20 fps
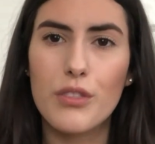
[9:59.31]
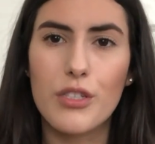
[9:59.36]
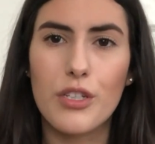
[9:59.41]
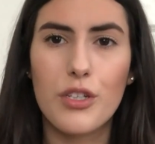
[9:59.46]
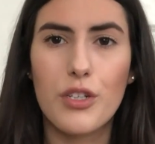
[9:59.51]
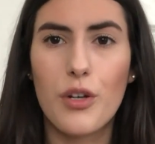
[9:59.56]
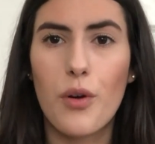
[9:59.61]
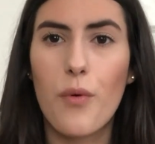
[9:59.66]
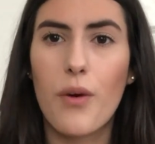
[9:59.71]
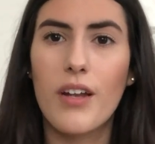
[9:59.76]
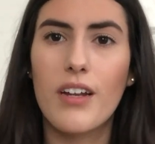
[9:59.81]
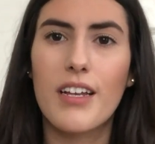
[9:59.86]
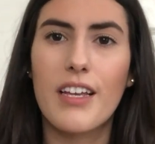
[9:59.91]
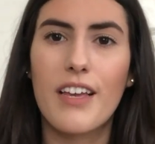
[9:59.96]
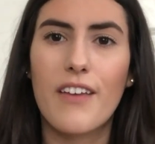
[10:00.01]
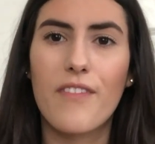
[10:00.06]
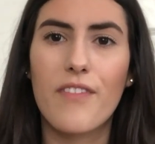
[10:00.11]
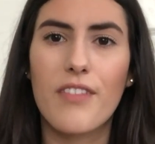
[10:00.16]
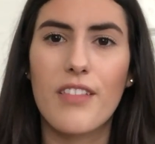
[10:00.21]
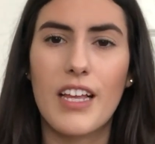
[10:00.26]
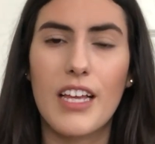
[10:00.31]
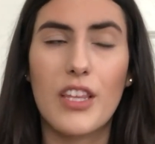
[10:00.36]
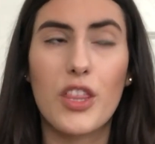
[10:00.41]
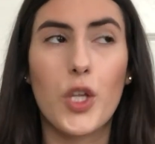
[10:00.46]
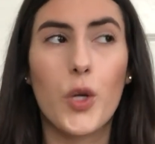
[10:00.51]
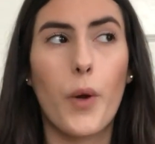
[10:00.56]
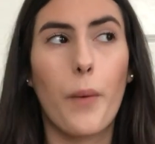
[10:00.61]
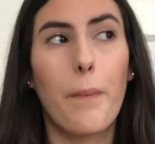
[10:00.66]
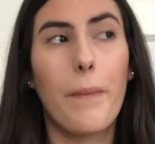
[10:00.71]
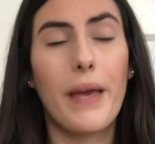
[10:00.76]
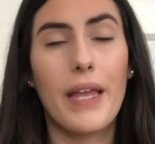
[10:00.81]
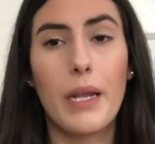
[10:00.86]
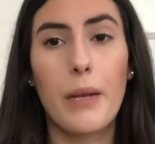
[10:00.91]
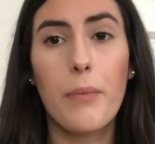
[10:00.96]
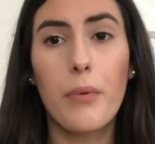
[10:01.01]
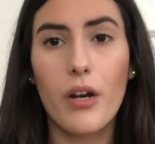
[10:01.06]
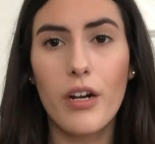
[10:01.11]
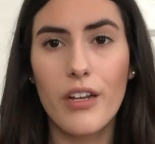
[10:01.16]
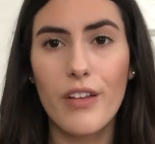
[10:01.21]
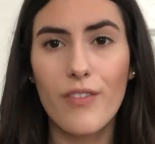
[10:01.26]
You don't want to give, like, throw a pity
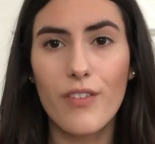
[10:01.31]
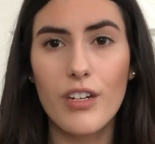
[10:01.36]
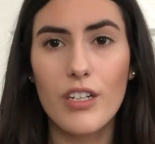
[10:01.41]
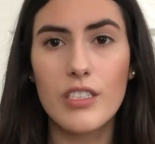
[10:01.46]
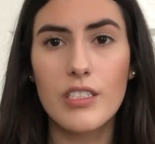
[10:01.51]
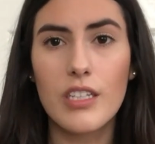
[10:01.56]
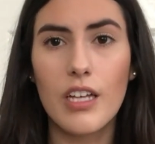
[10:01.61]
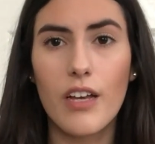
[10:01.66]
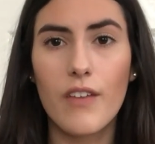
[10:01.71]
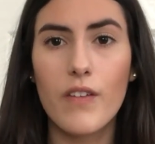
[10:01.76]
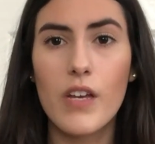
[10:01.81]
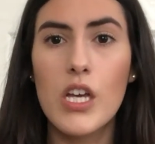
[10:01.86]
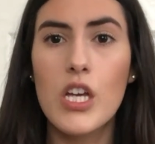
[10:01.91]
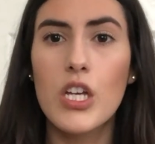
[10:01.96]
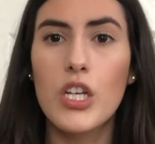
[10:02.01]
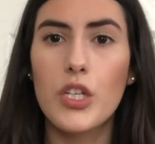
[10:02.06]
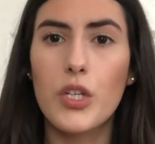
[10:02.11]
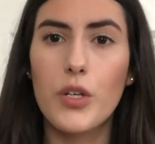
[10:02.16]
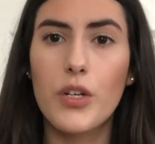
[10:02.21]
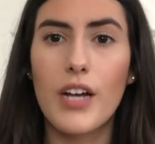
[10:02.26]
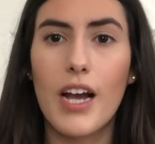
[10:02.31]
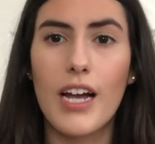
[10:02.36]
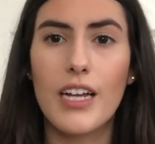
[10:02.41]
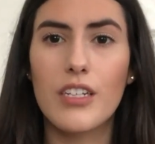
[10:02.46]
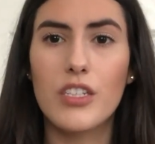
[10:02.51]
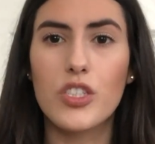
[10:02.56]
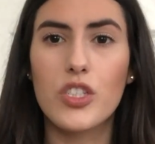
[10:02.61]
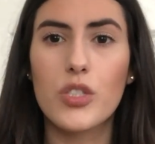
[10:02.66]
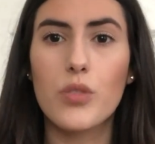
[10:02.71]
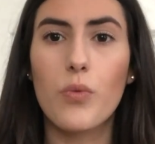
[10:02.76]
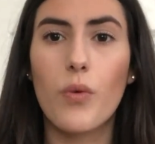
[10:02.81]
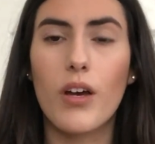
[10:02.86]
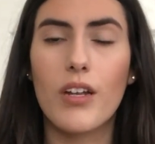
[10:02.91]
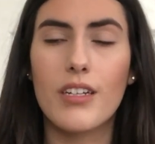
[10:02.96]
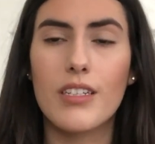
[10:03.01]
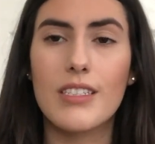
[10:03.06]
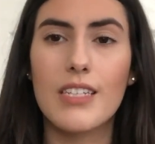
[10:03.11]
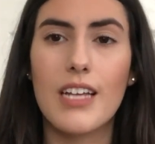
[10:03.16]
party for yourself. You kind of just want to